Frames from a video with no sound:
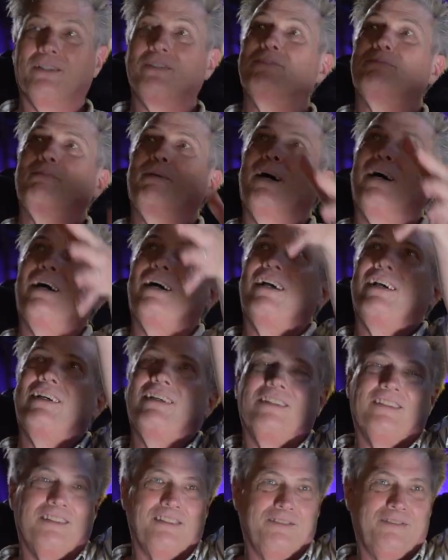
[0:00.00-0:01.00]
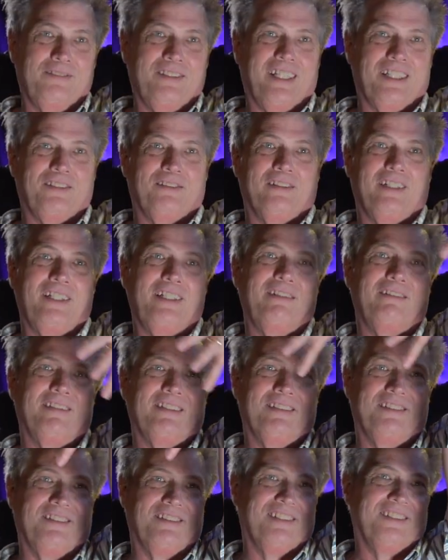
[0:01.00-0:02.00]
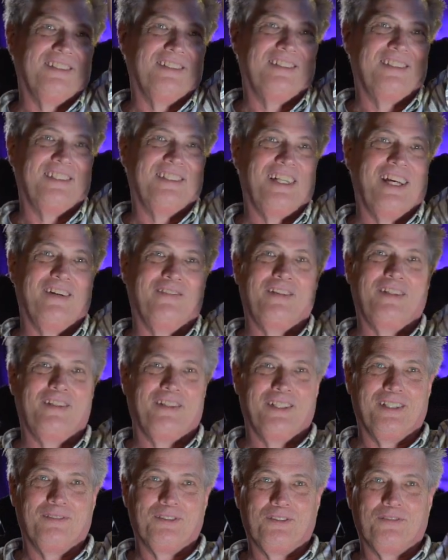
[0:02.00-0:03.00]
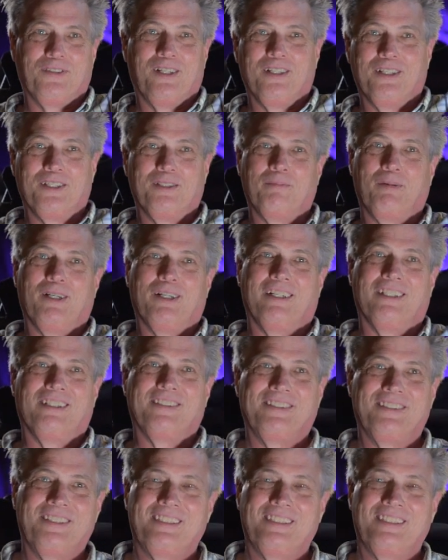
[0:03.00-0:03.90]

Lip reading: this pile of tetrahedrons, and everything was falling apart.